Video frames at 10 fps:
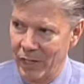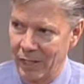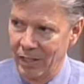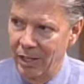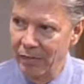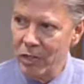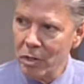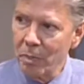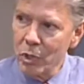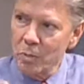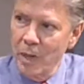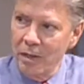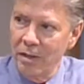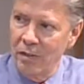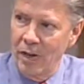and give us a
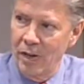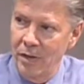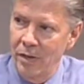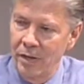perspective on